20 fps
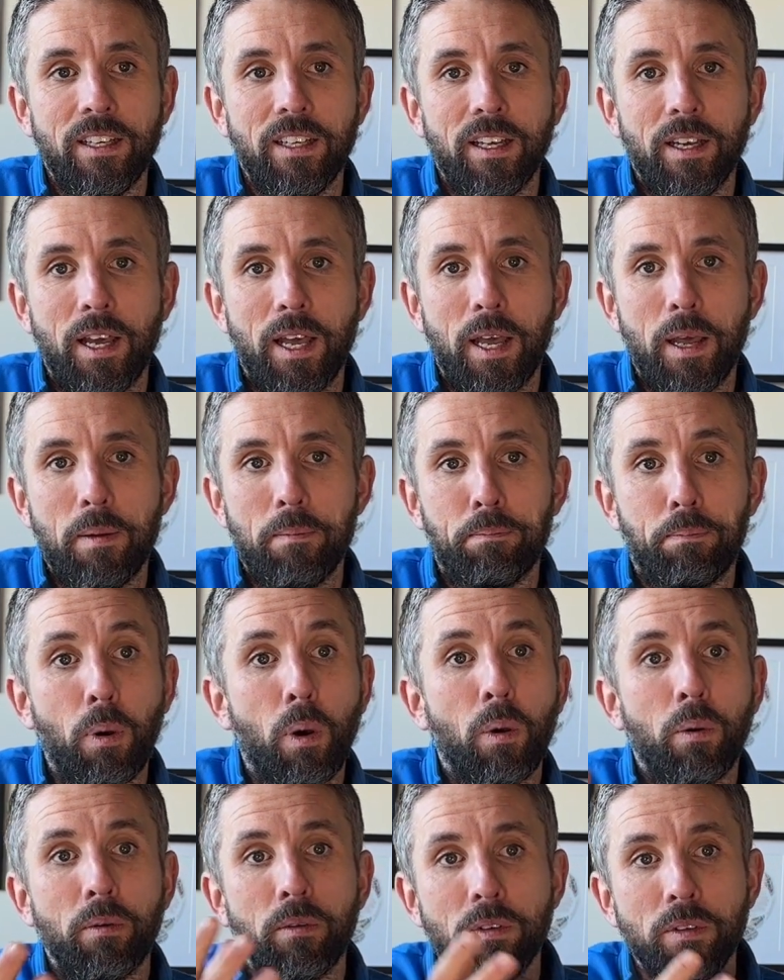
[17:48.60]

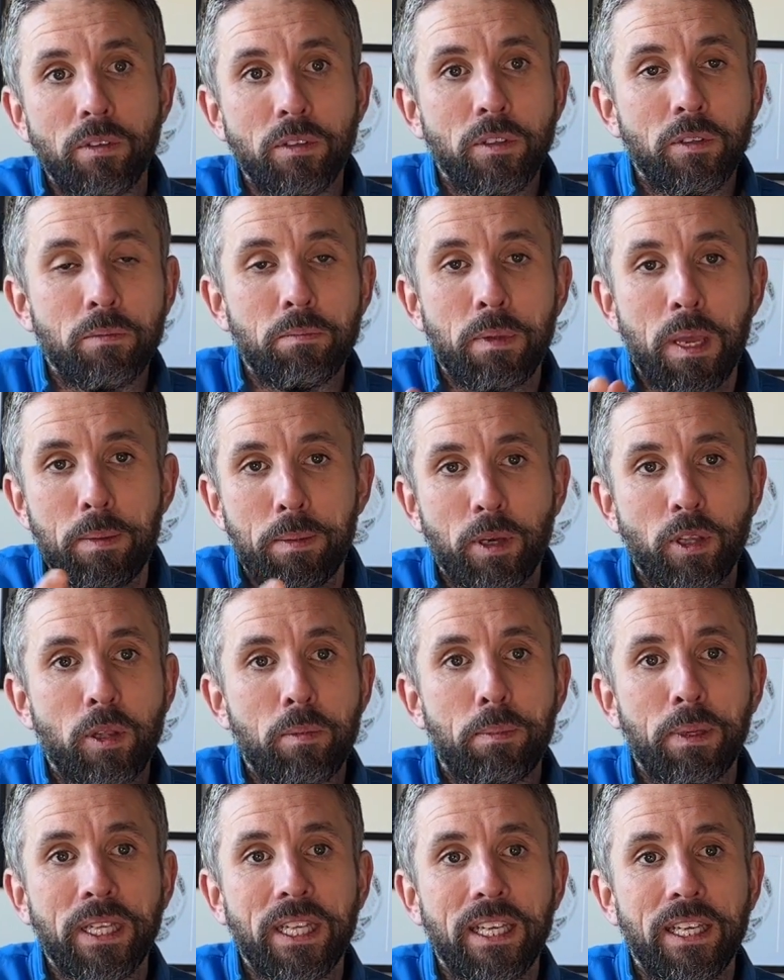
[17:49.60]
but maybe on the
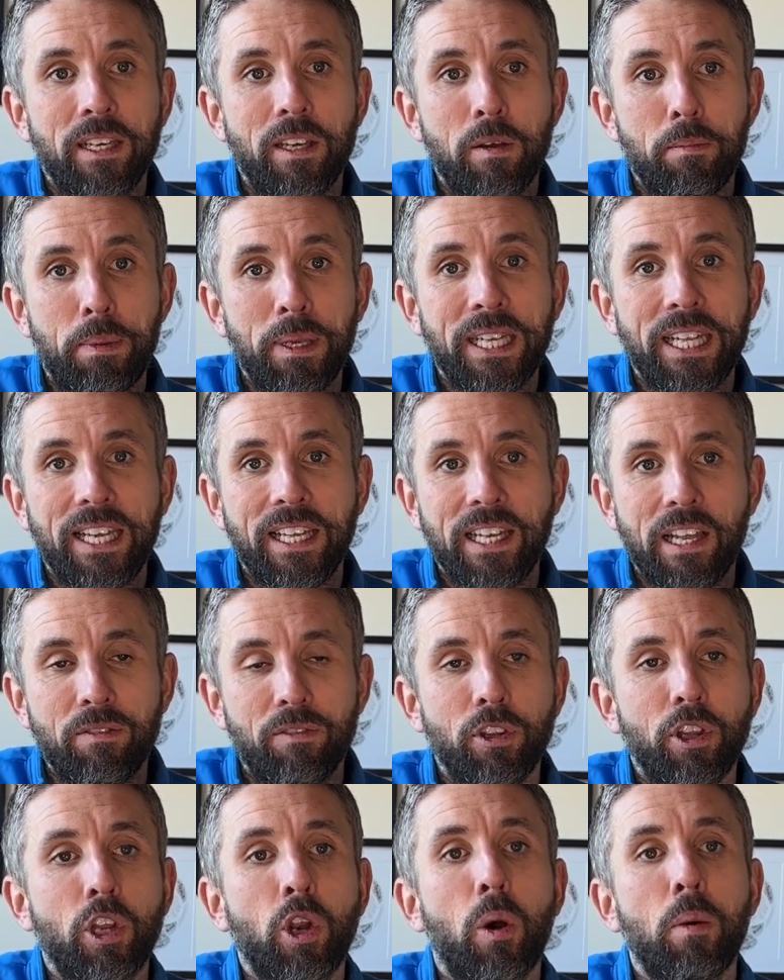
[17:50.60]
ability
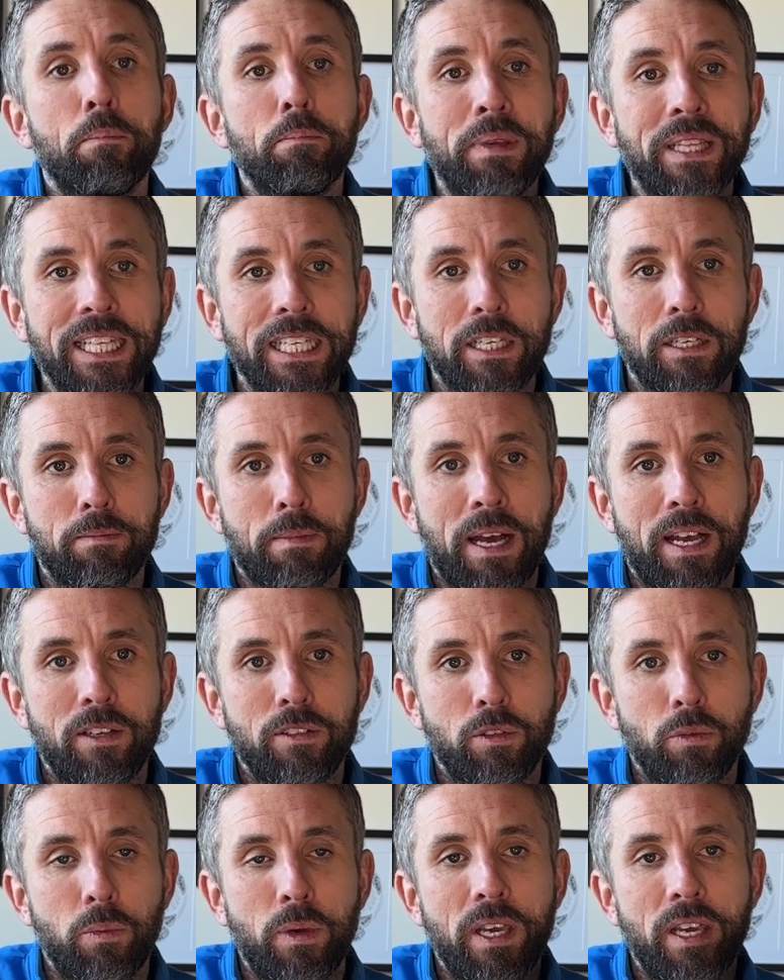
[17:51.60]
level they're not a million
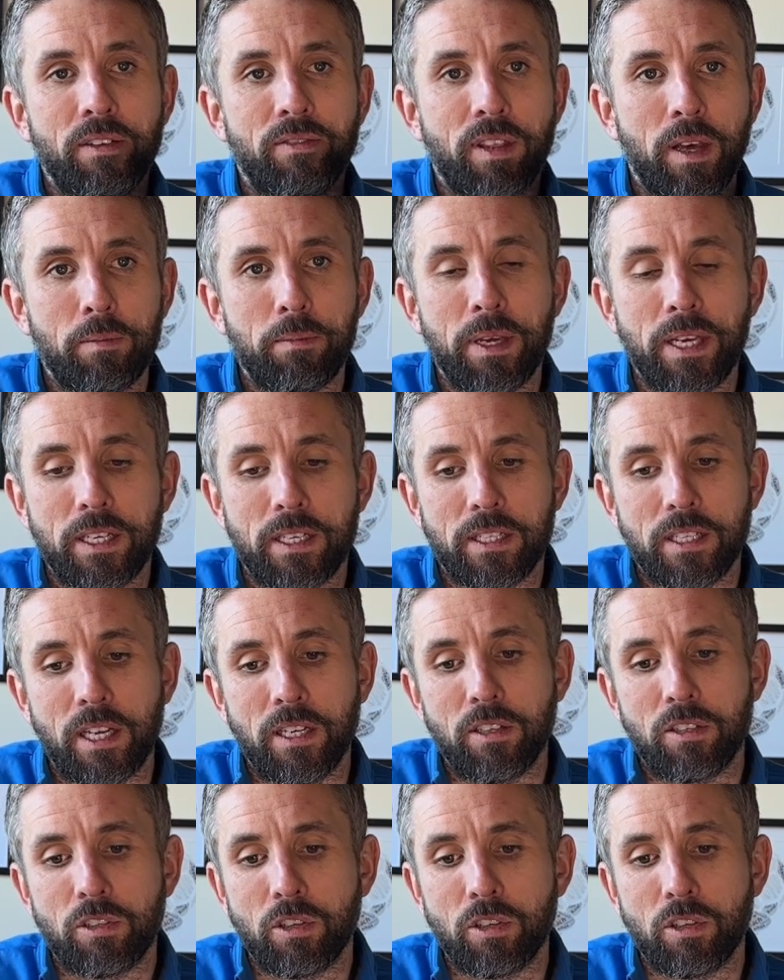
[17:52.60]
miles away, if that makes sense.